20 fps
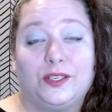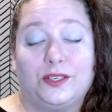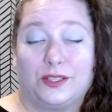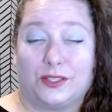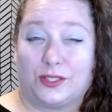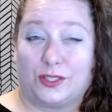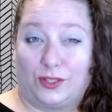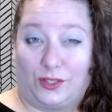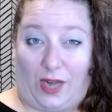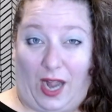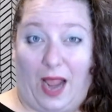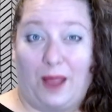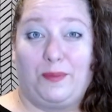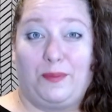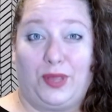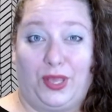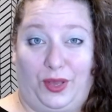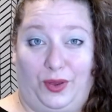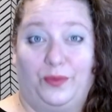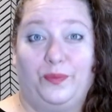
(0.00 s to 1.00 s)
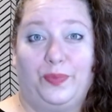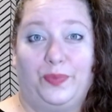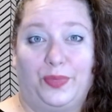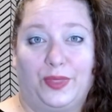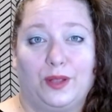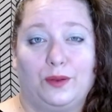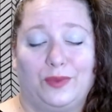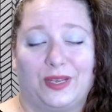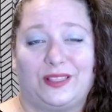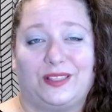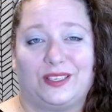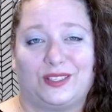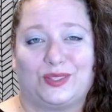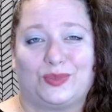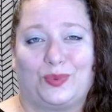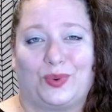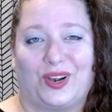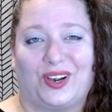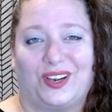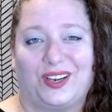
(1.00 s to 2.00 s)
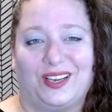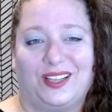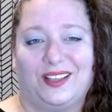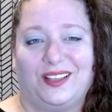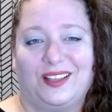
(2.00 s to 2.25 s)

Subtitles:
describe you with this word.